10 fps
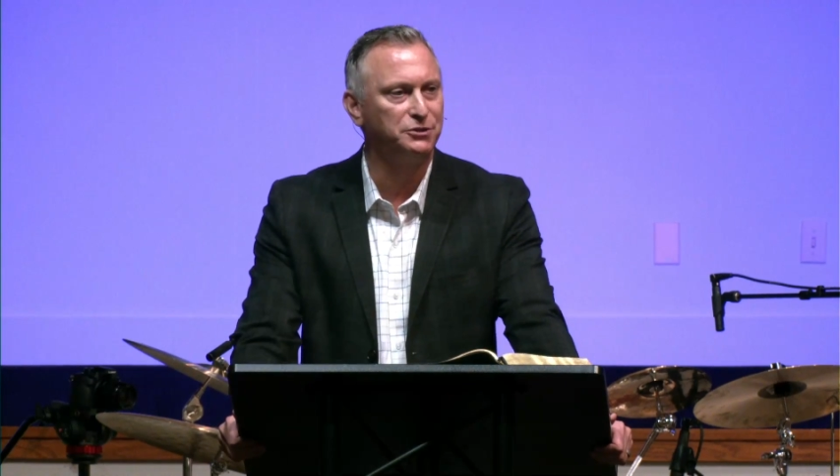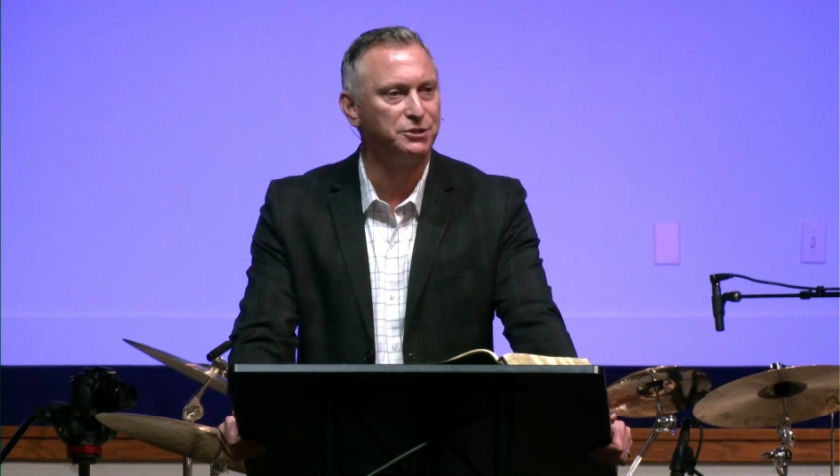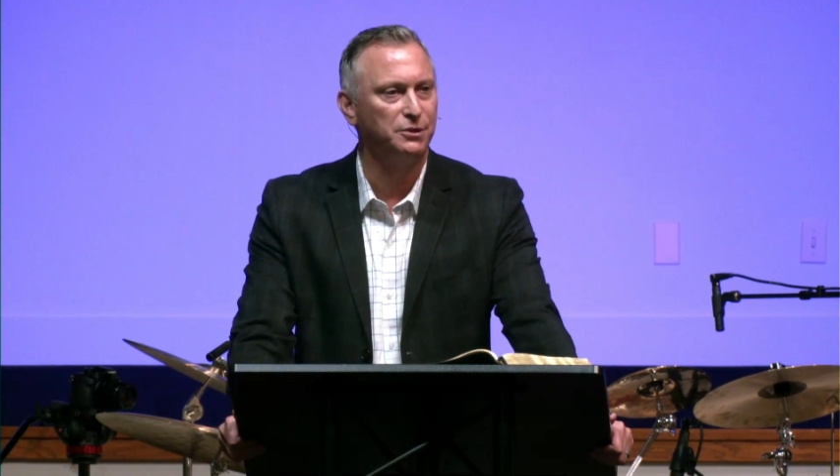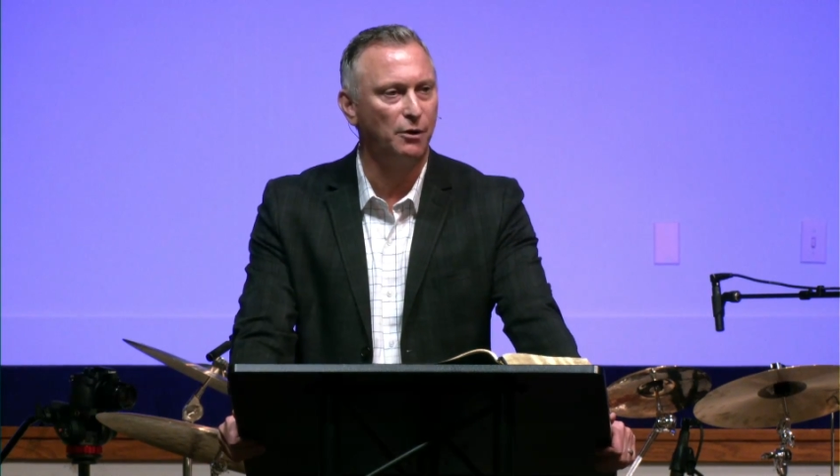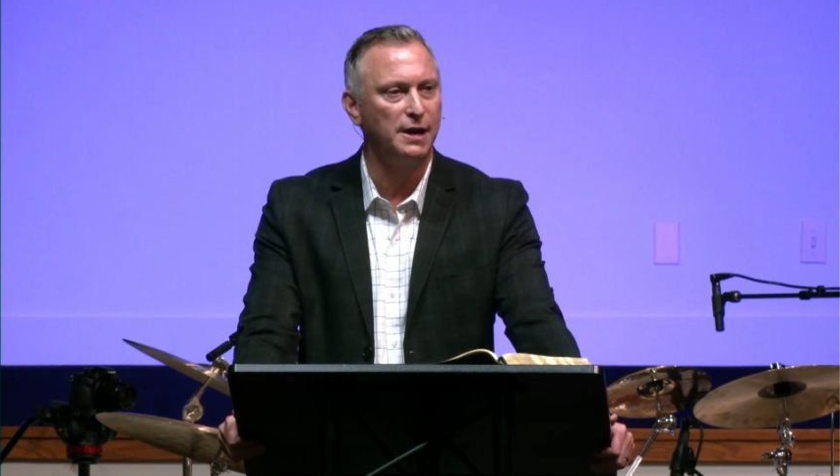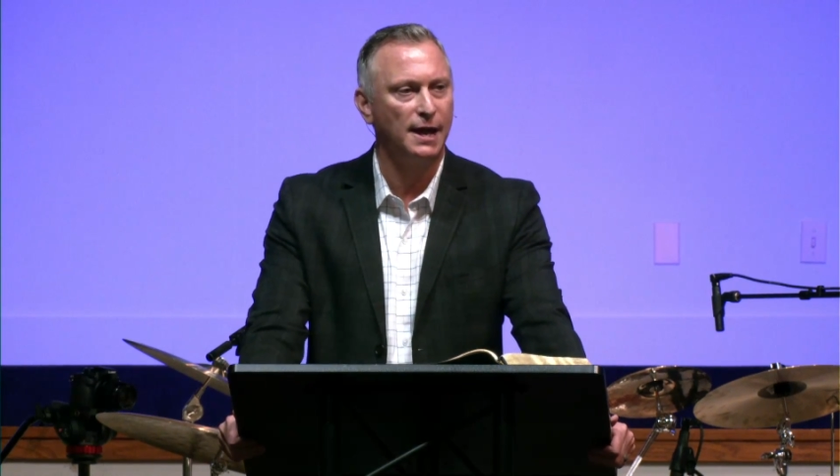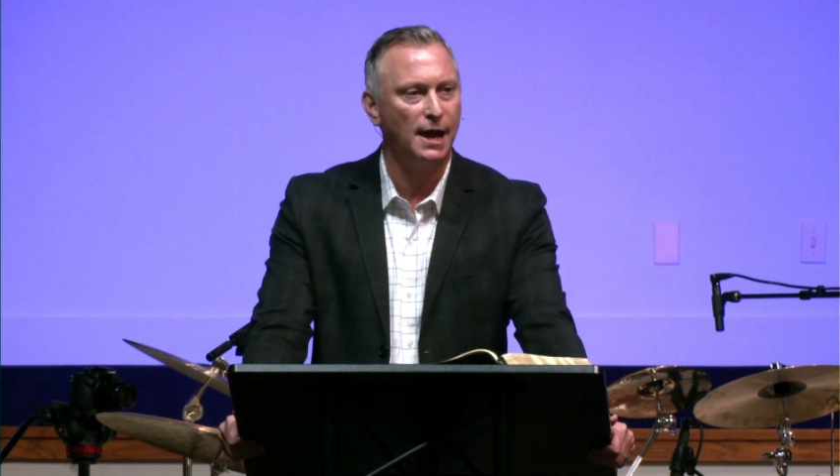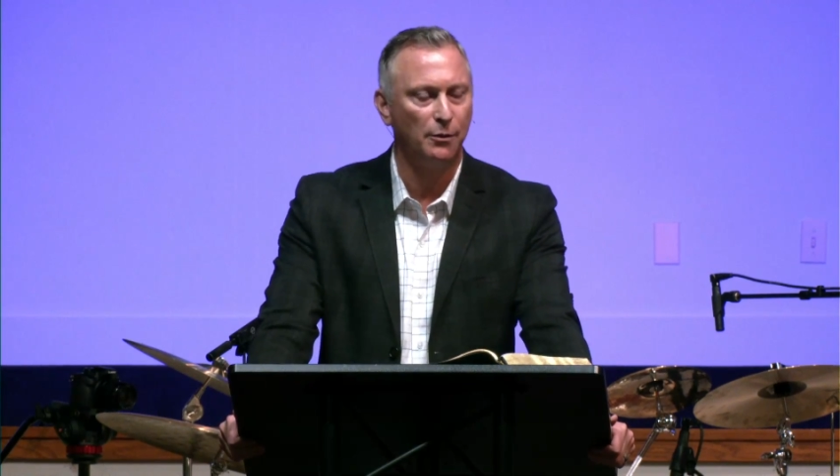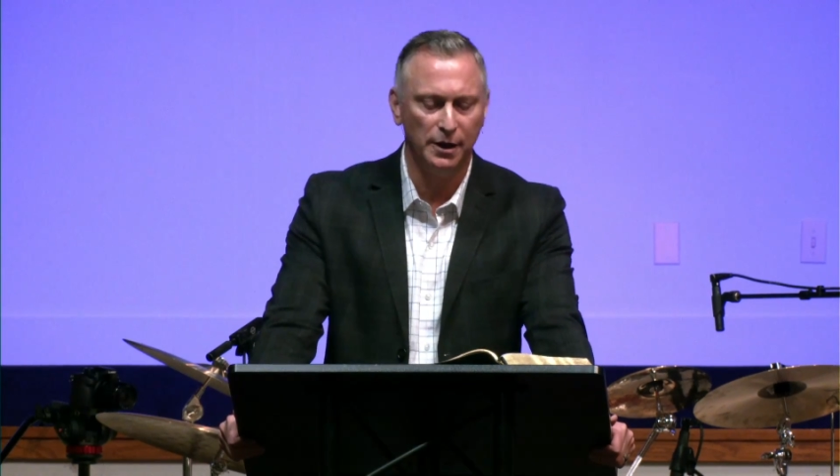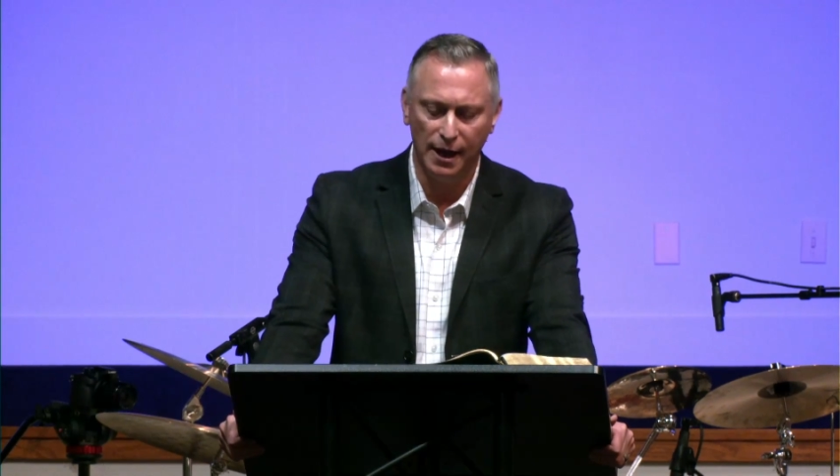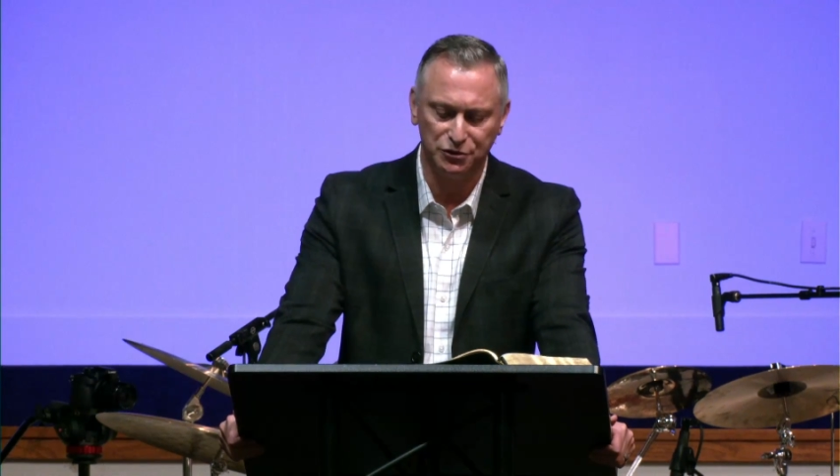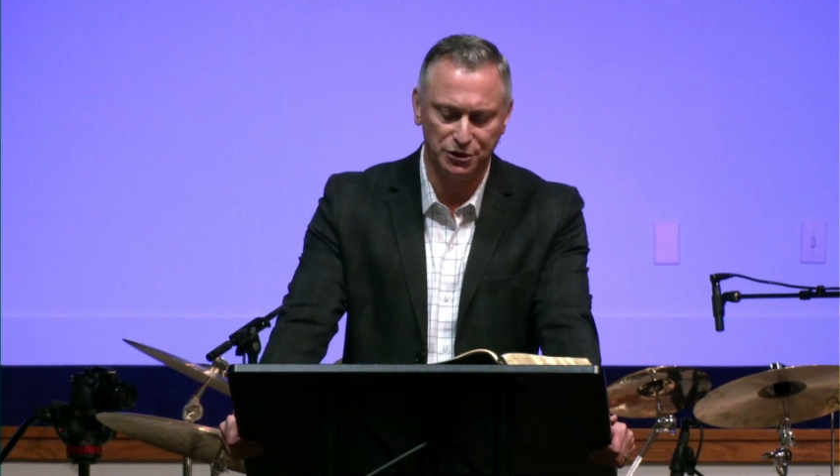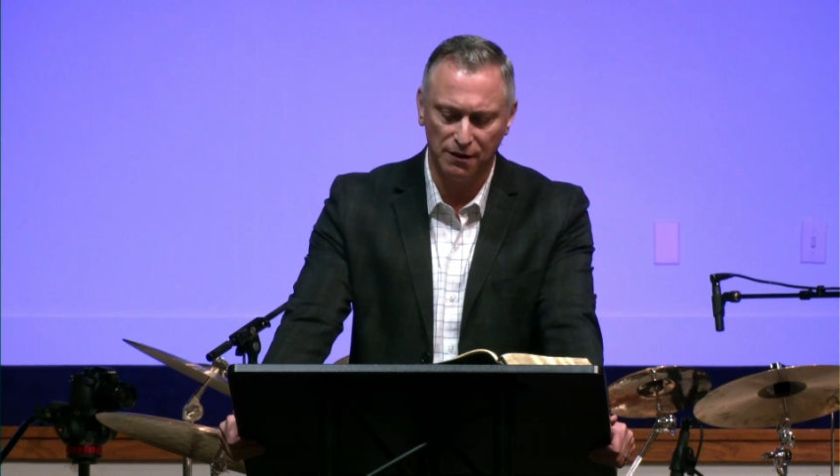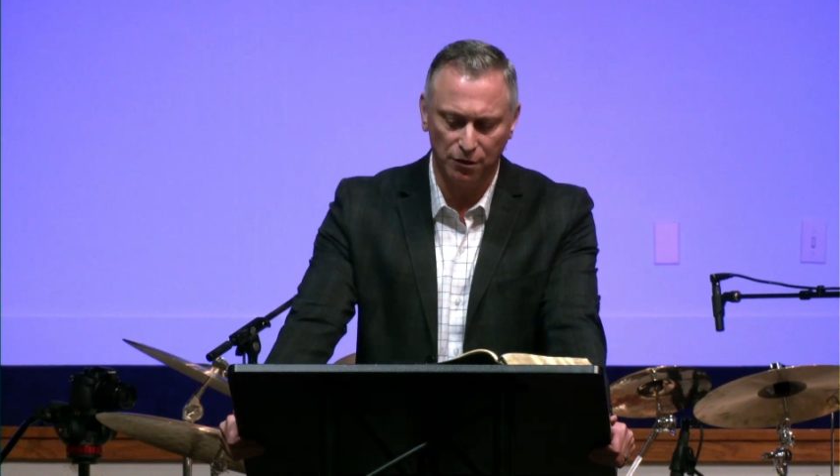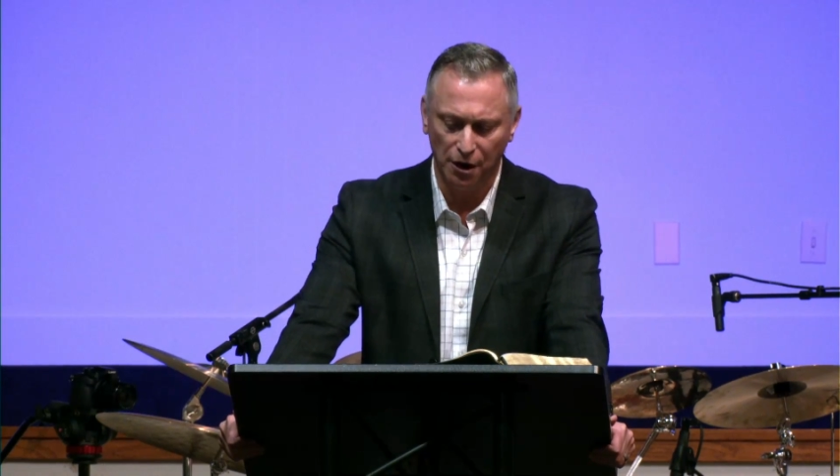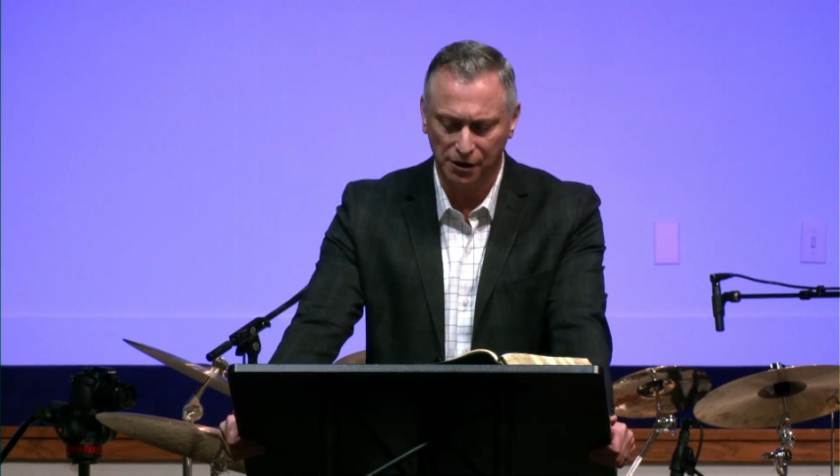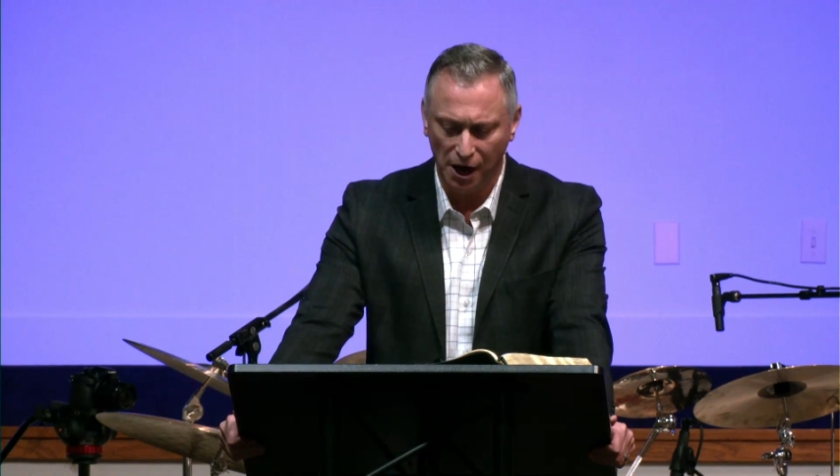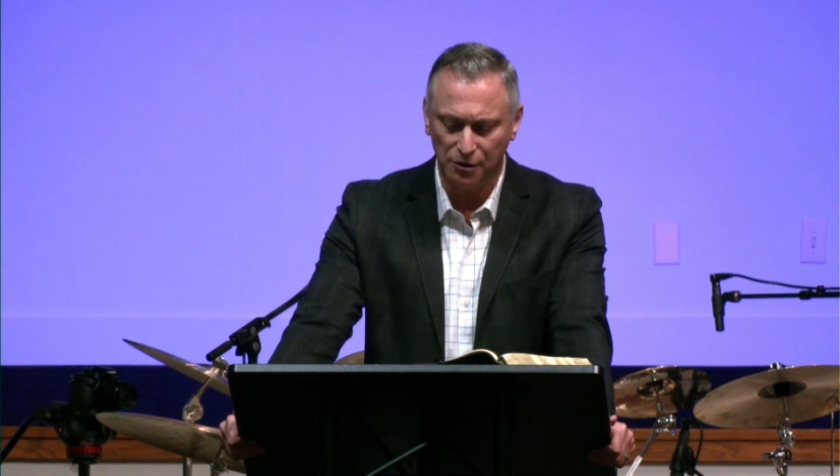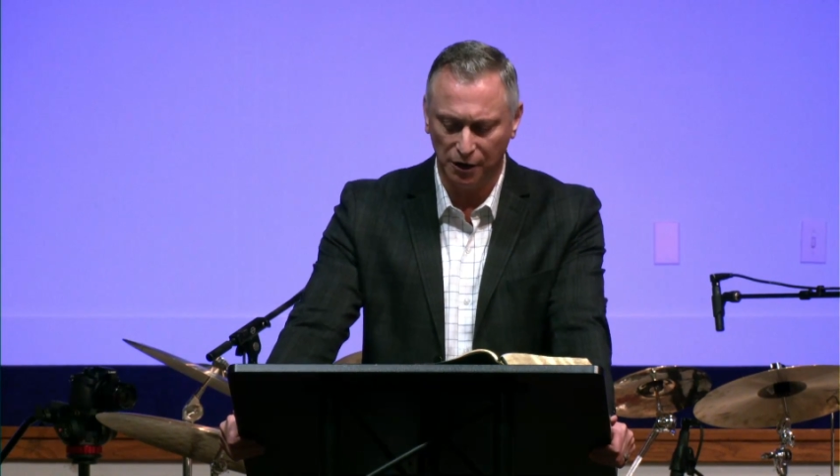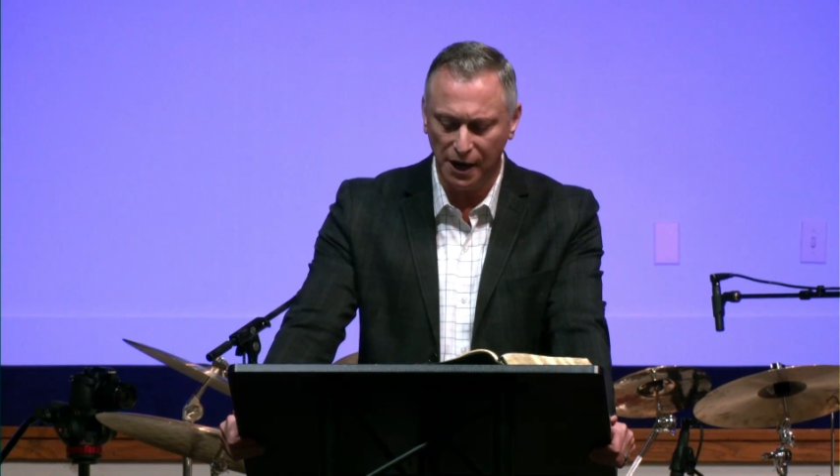and right now we have several in our
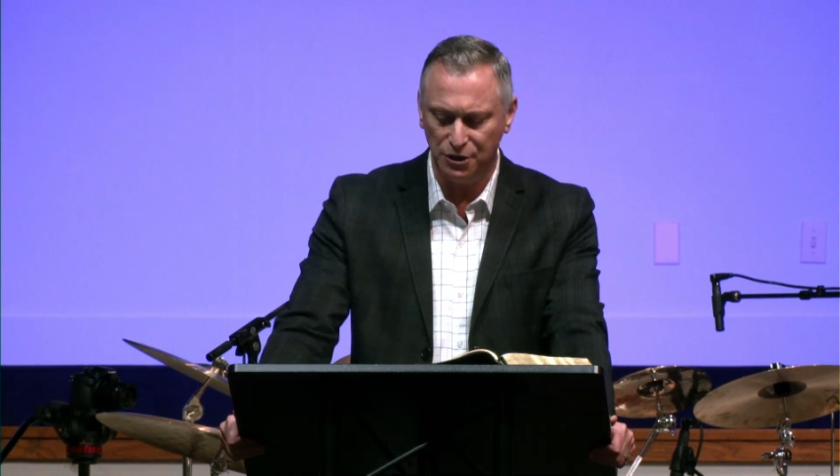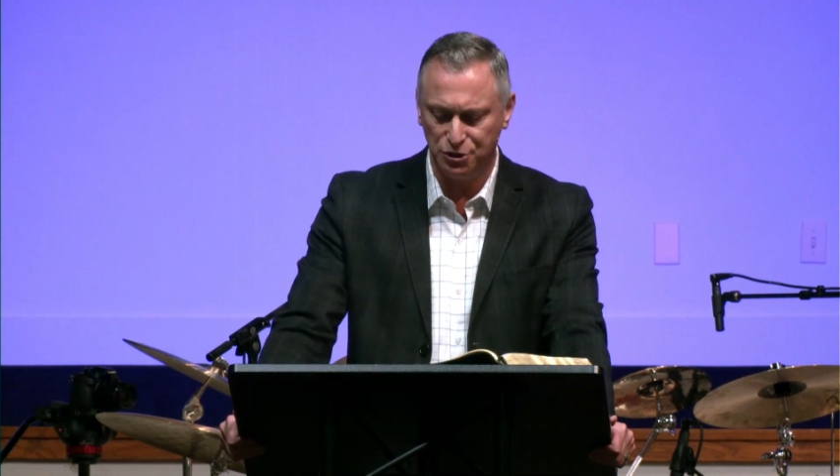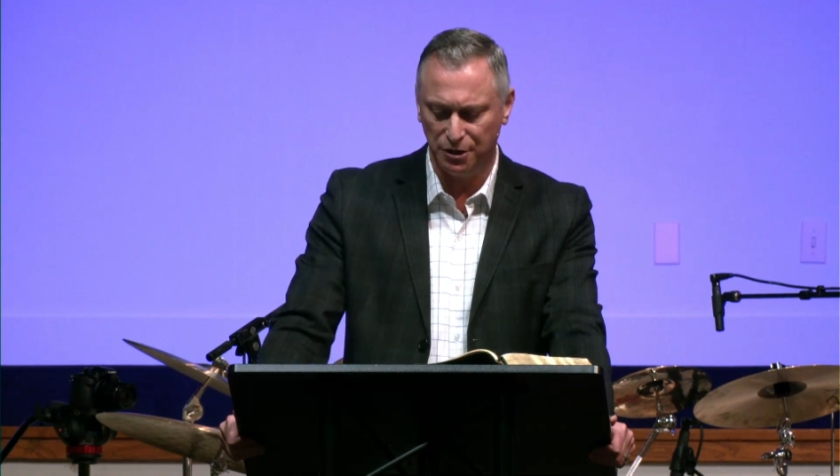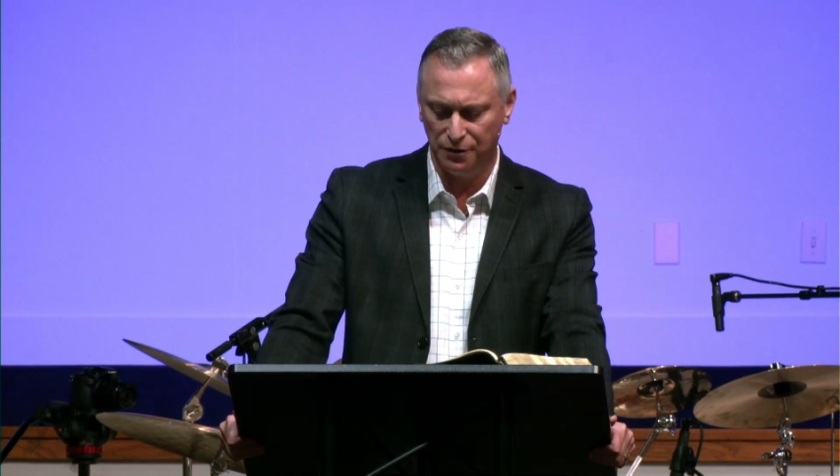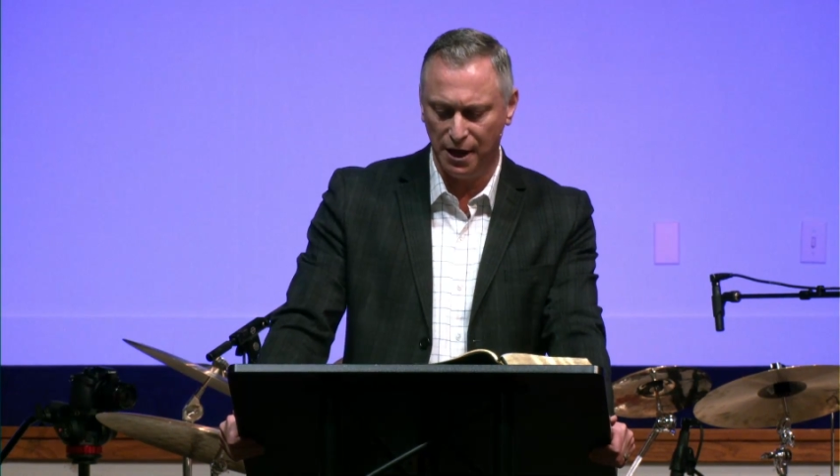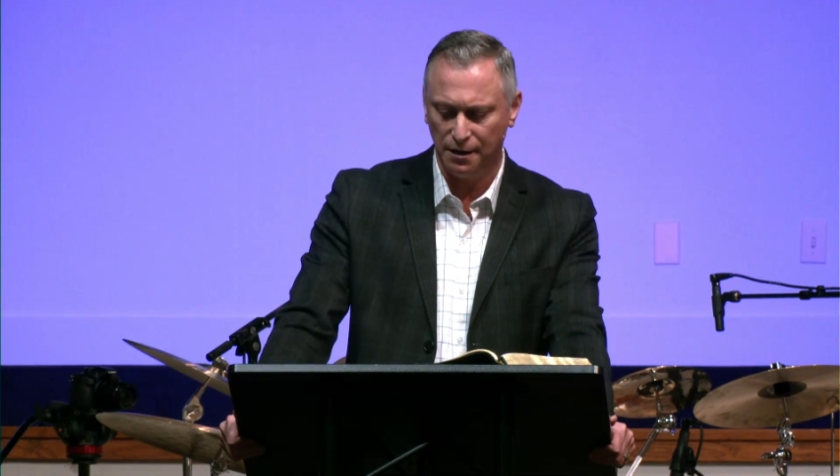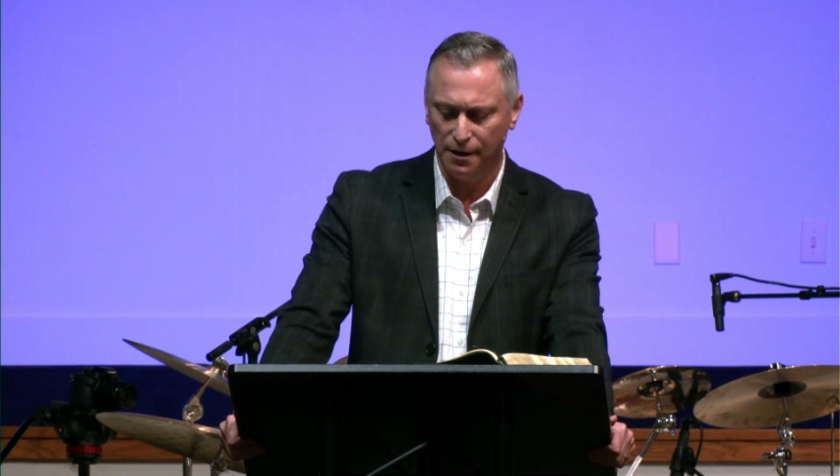congregation that